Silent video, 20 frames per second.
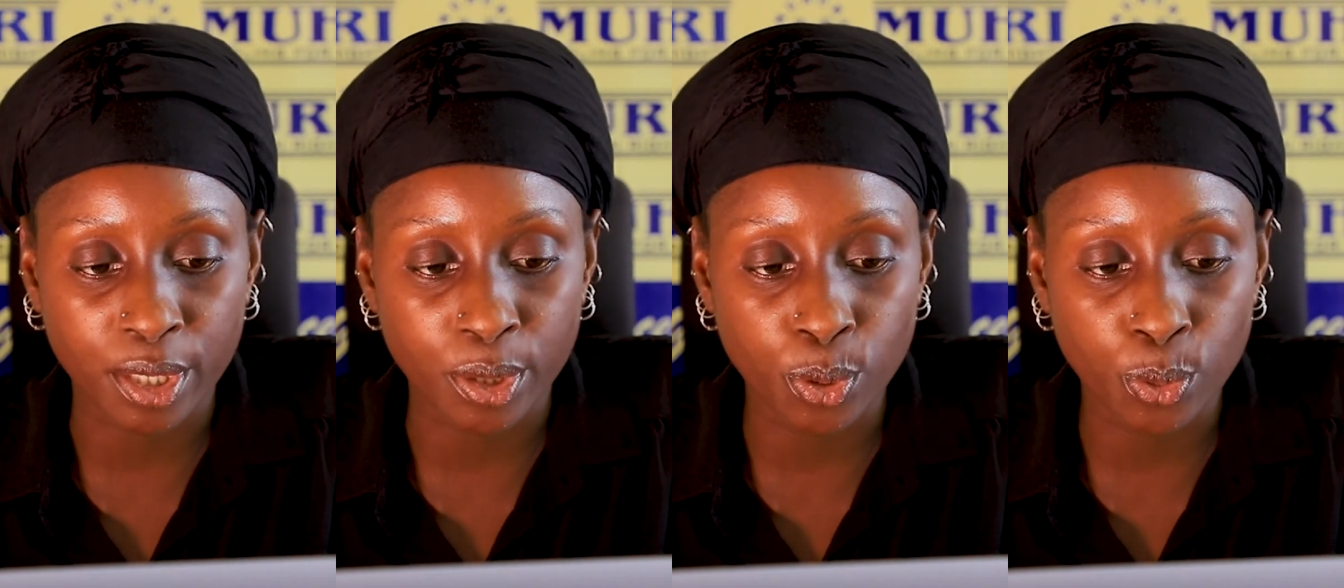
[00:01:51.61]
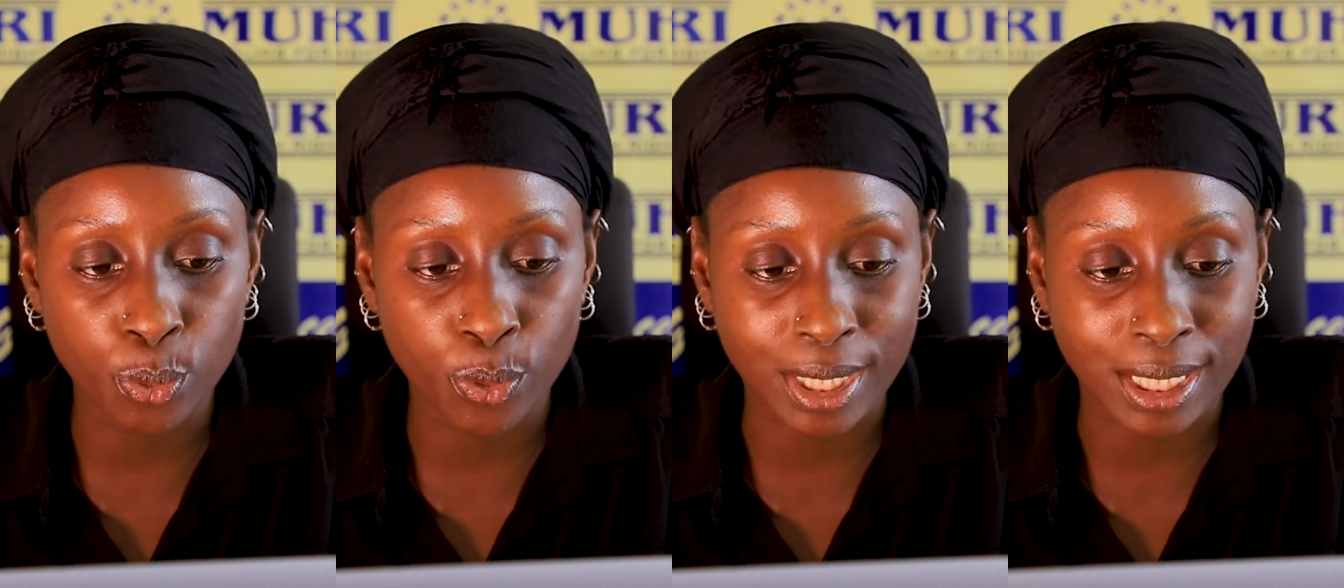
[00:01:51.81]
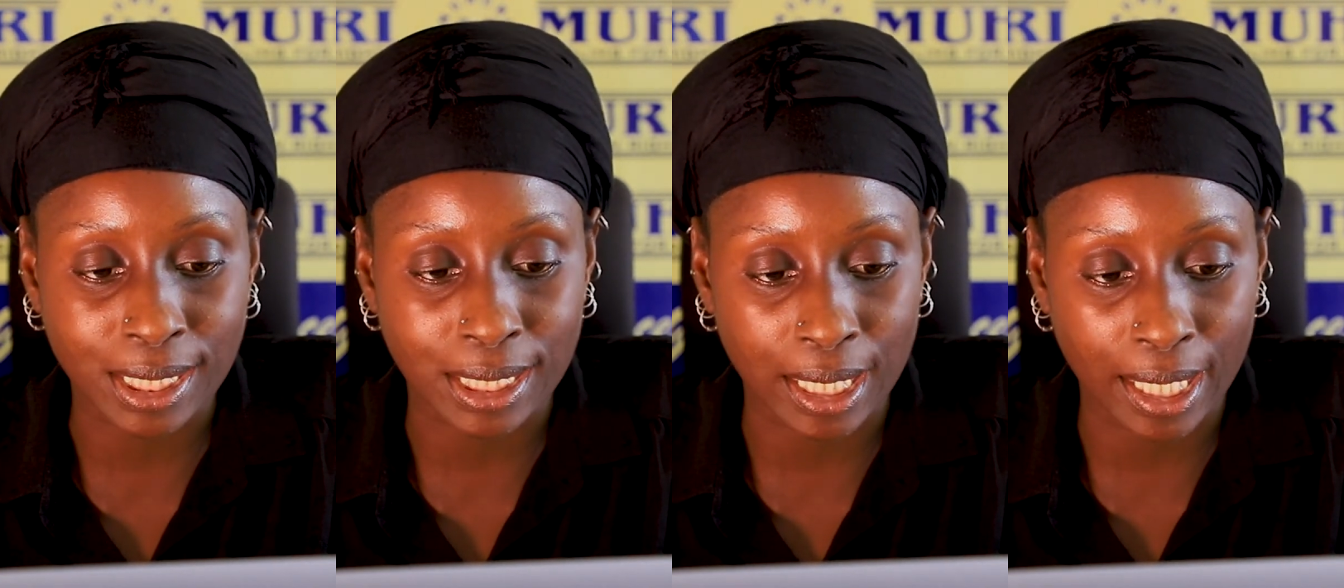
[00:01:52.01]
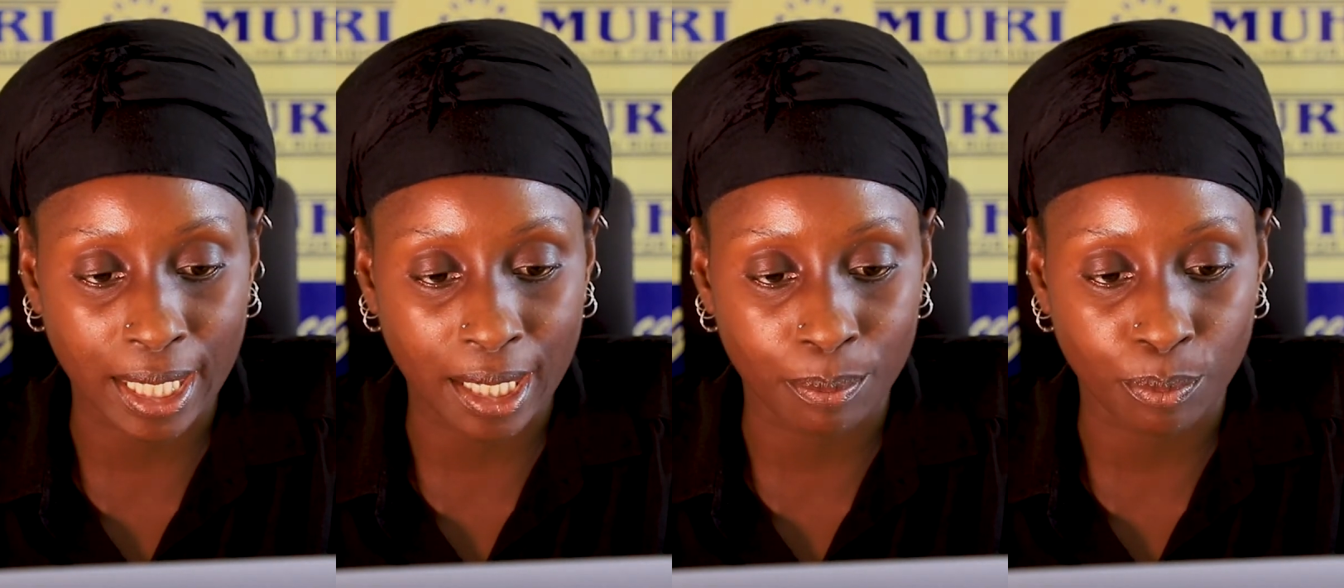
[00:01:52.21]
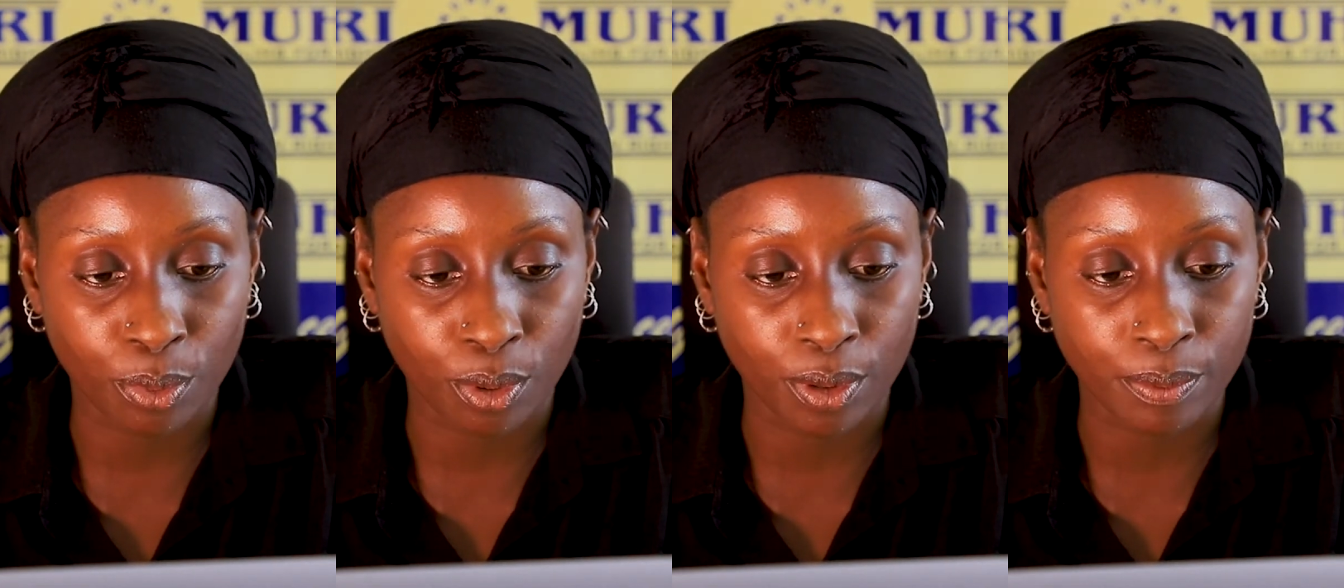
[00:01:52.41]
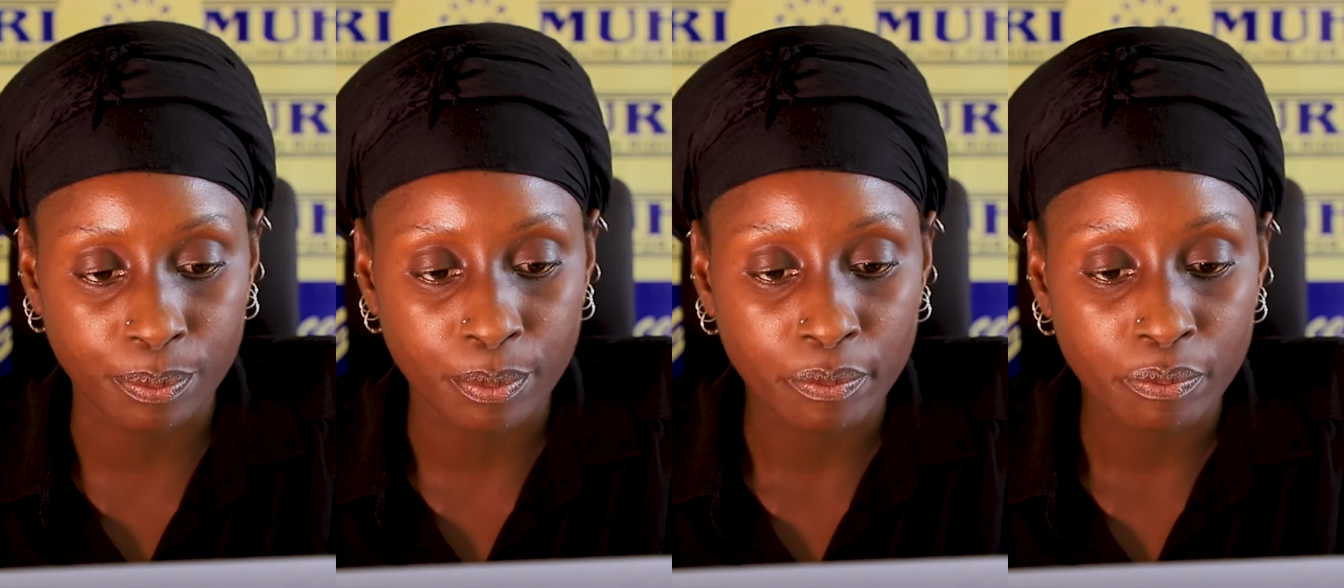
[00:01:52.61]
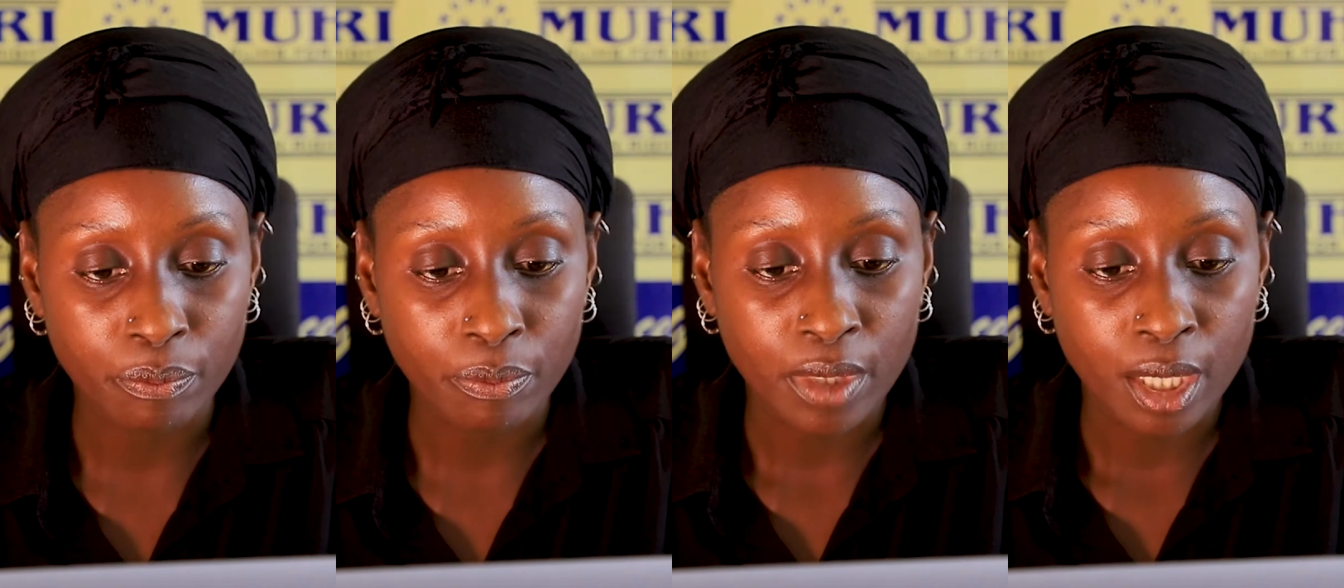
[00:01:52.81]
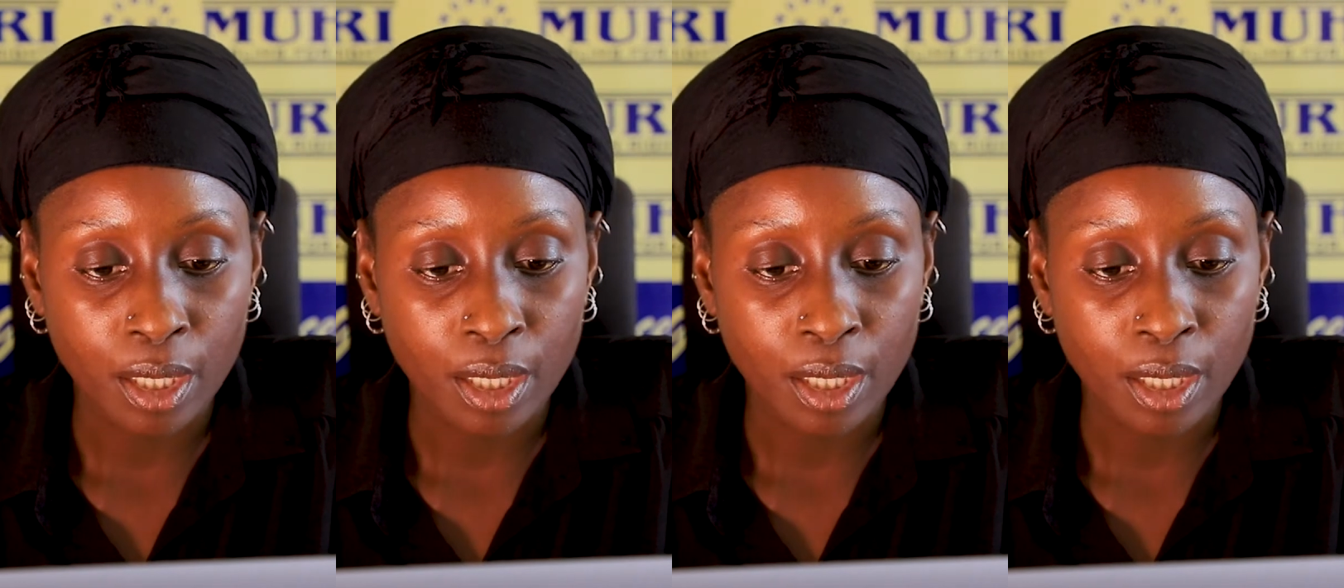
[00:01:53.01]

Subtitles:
the US liable